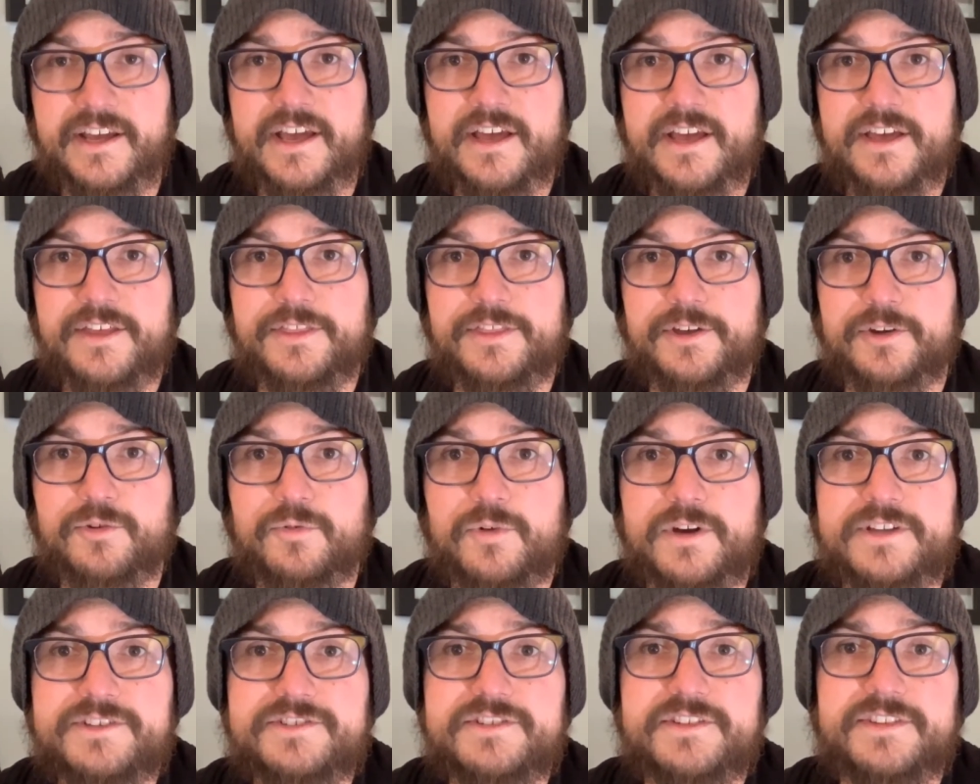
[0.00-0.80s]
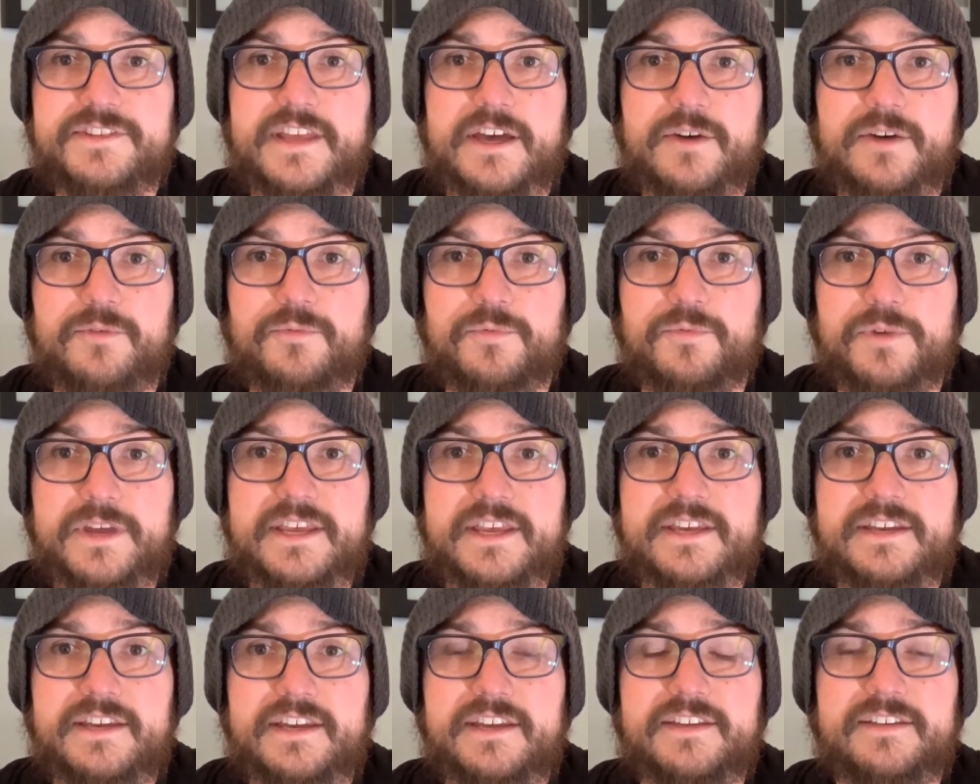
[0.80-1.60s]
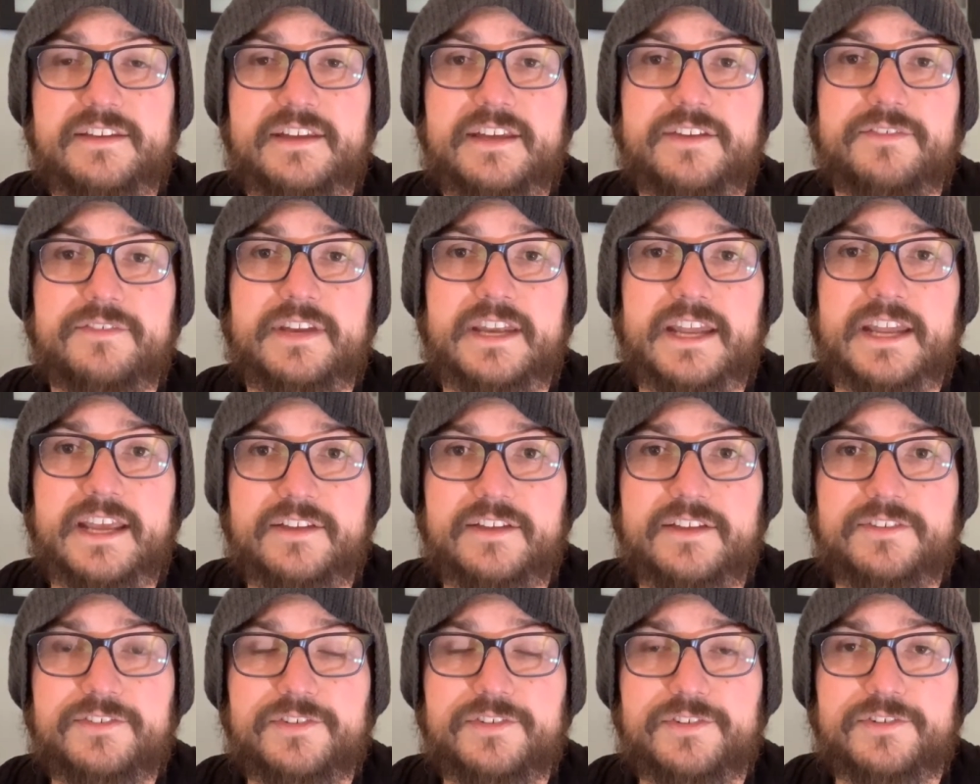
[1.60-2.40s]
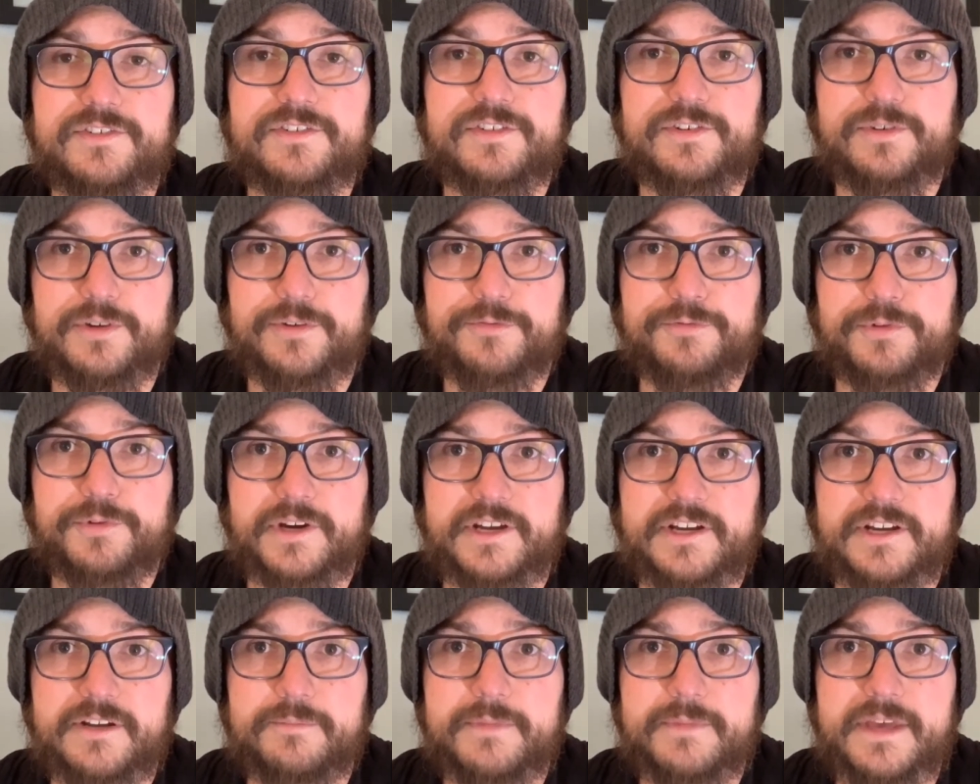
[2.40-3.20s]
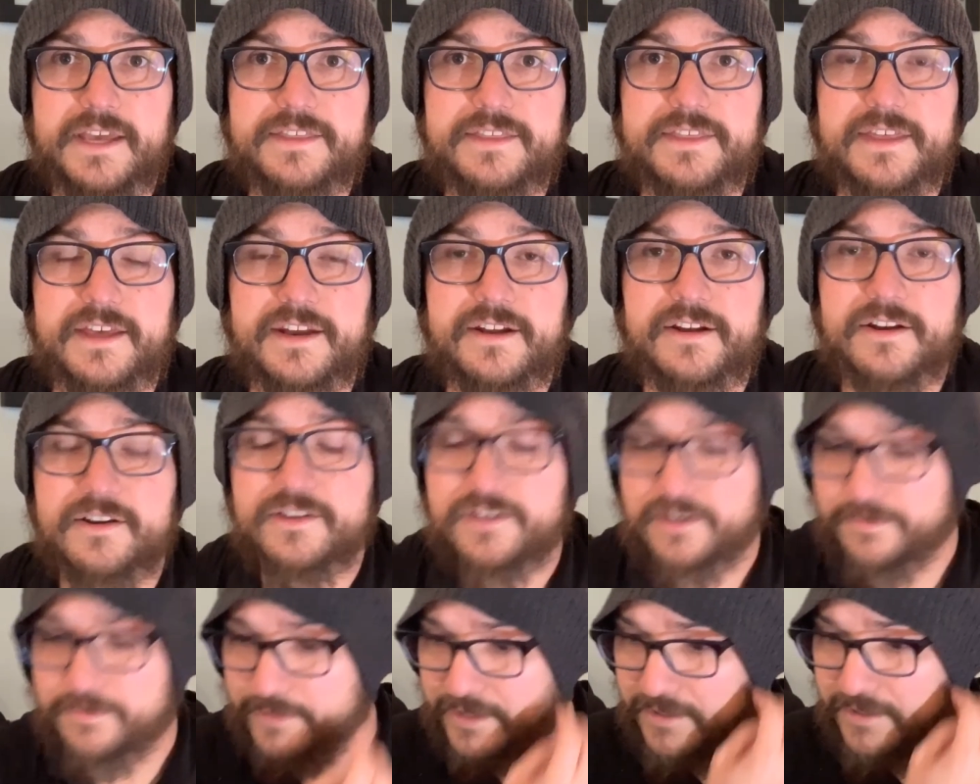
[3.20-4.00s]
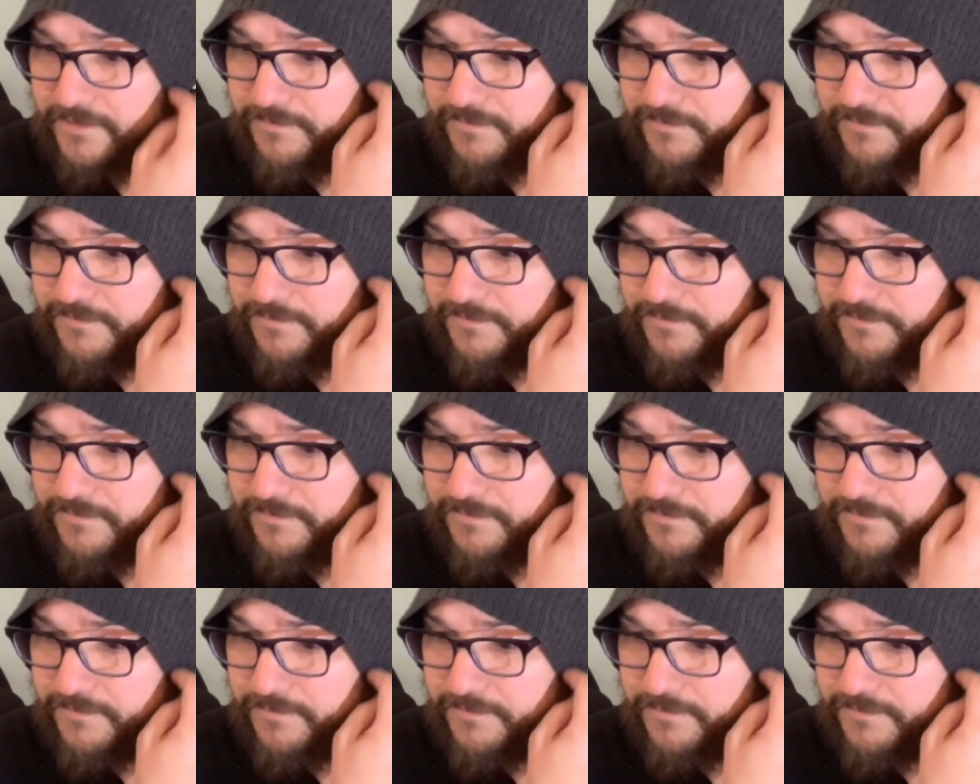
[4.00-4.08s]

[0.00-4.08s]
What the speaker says: the question that we need to give an answer to if we're going to make that argument